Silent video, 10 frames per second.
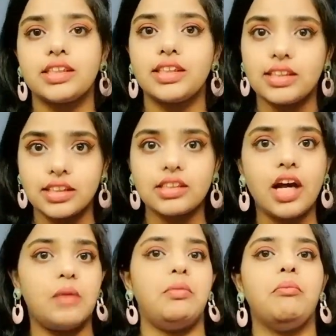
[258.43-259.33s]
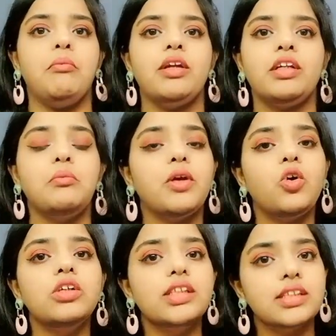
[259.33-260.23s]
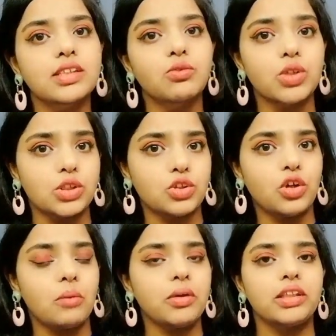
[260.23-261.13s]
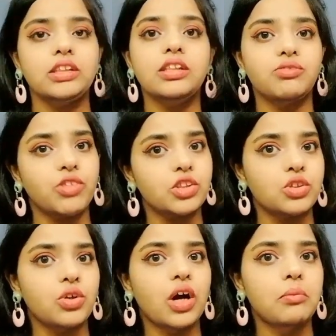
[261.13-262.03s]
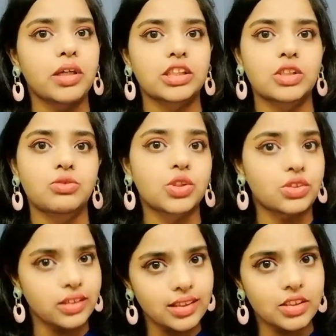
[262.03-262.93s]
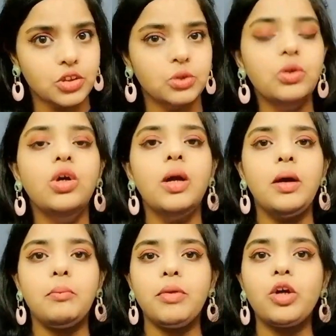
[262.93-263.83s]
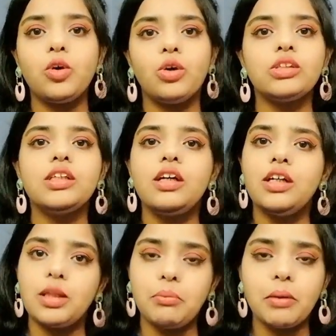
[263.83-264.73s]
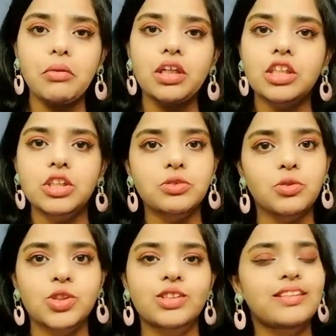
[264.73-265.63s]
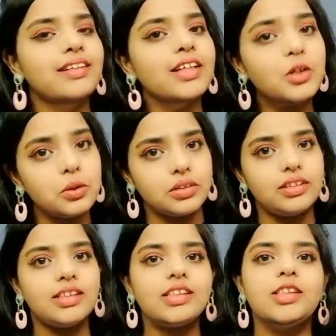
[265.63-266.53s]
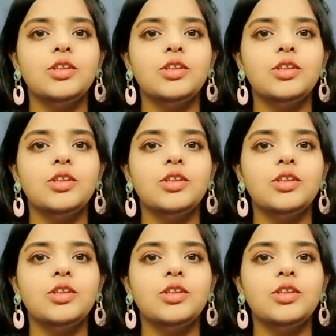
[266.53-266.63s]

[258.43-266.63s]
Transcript: Yes, it is high pigmented because it is a one stroke application. The one stroke application was really true because the pigmentation was really good.